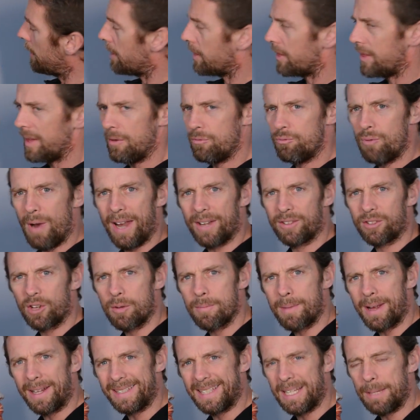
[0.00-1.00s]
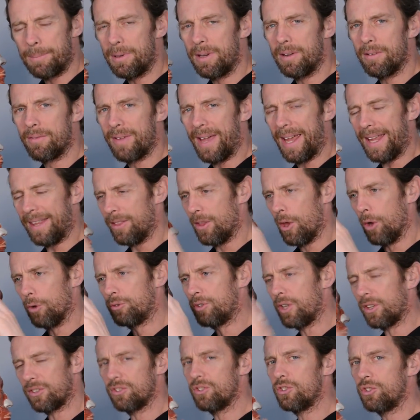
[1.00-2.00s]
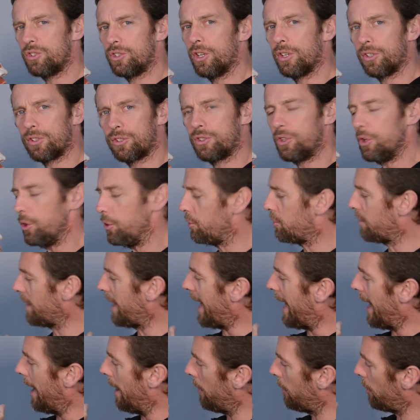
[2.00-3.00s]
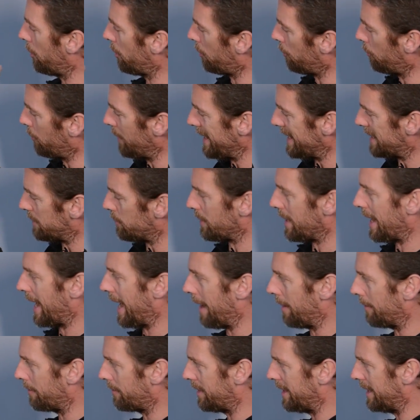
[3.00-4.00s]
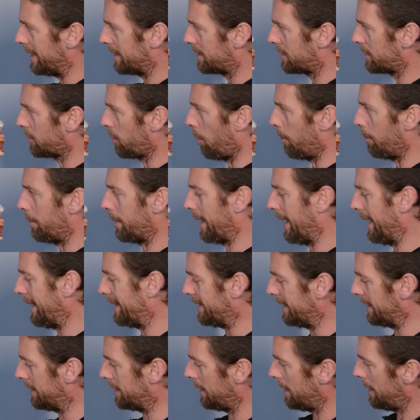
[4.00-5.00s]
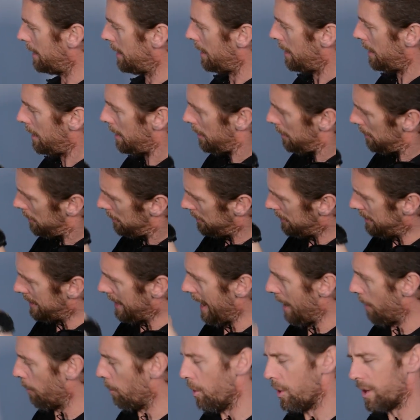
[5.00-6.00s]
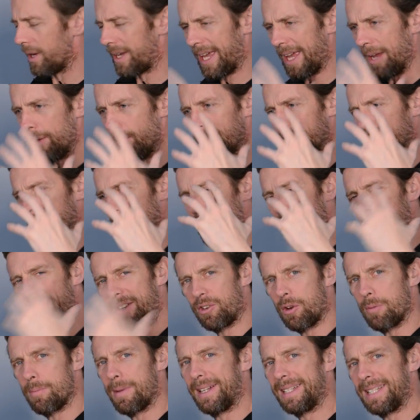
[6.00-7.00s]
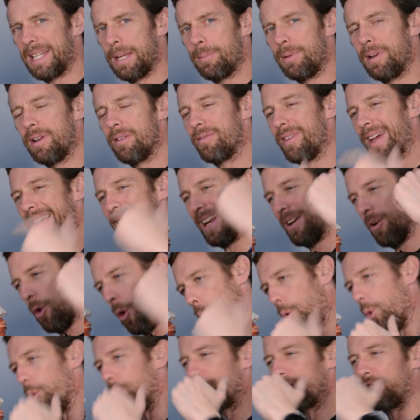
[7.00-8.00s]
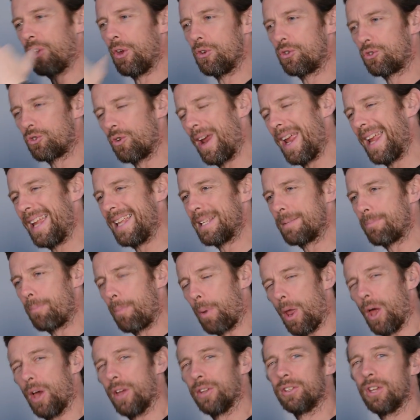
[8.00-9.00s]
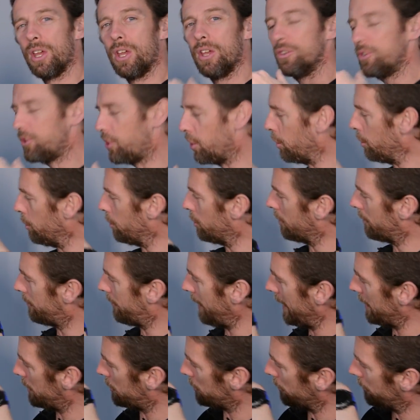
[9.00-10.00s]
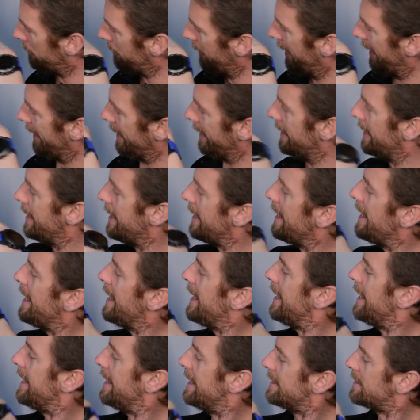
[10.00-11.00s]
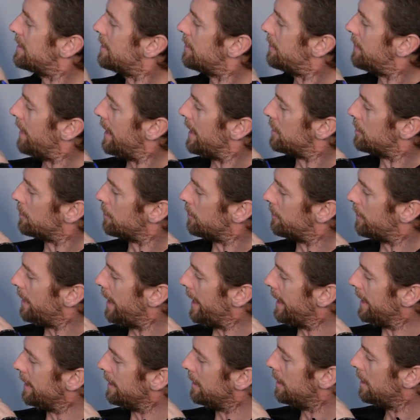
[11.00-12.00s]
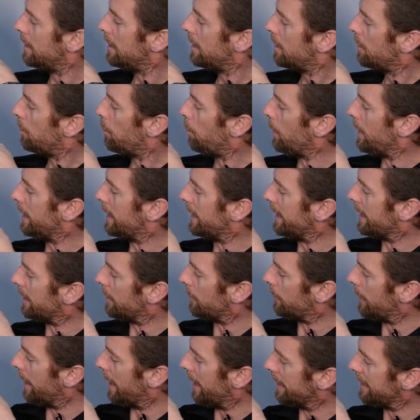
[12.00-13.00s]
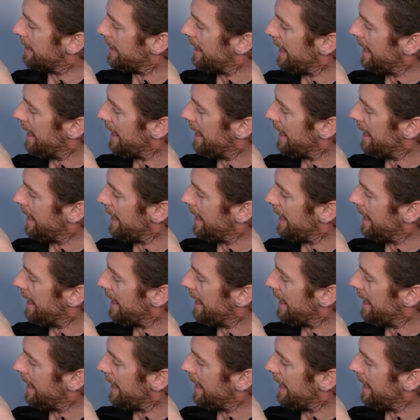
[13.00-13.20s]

the retromandibular vein, though, doesn't just do that. The reason we have this complicated network here is the retromandibular vein also drains blood to the facial vein. Here's the facial vein wiggling around